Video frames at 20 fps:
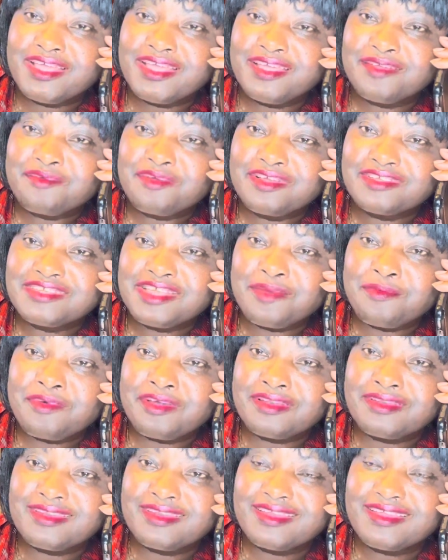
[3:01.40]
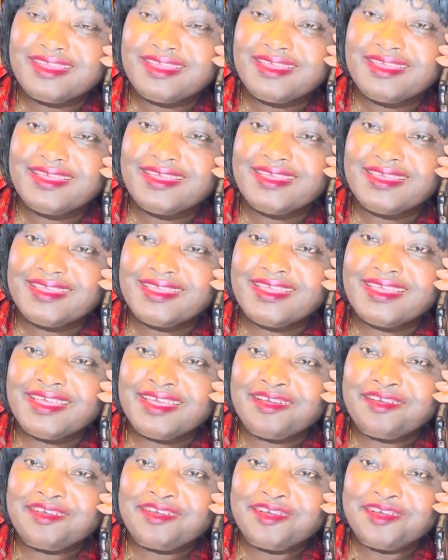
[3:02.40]
because I'm on, okay.
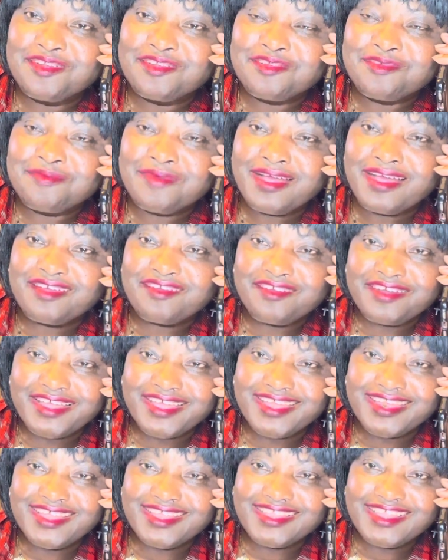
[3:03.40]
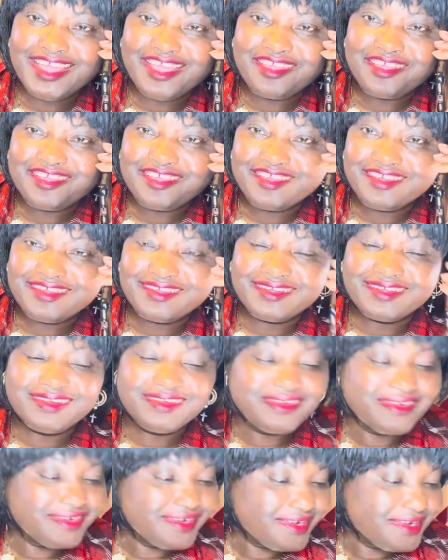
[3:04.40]
Yeah, I'll call you back. Okay, then, thank you.
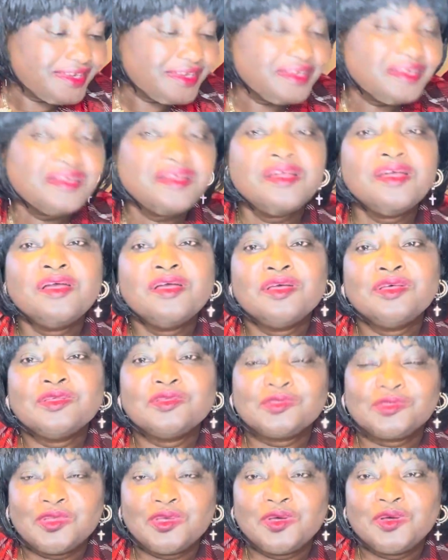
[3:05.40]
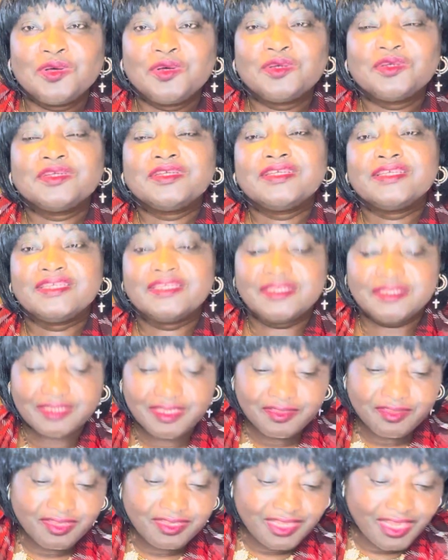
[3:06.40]
So
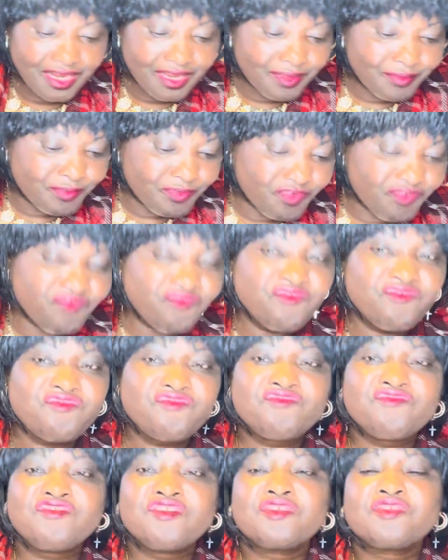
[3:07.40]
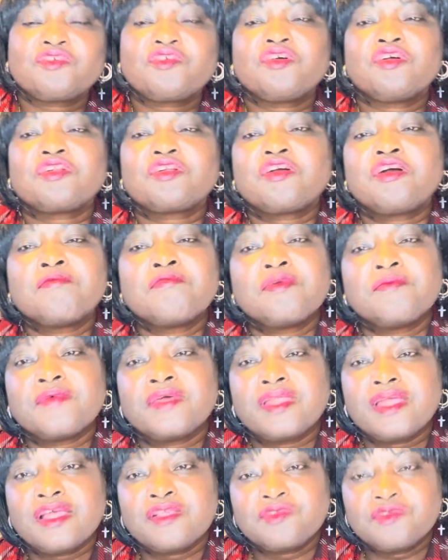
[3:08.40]
I just had a phone call coming,
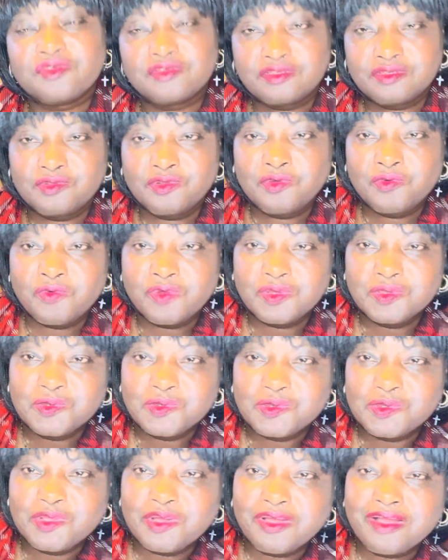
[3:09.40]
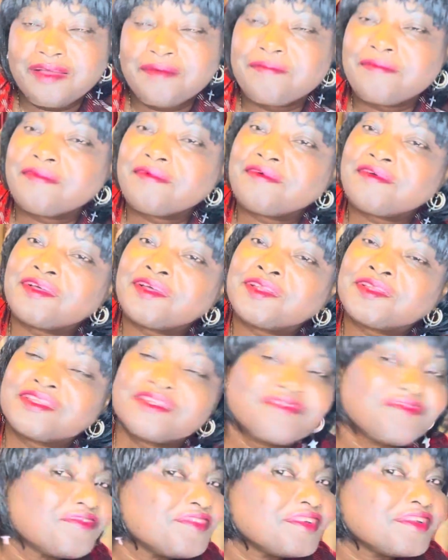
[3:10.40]
but I just don't want to talk on
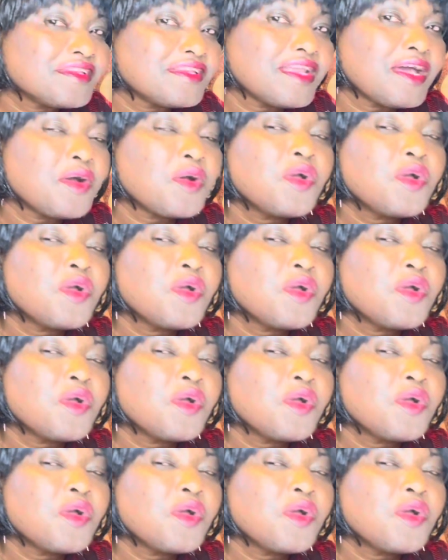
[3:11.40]
the phone now.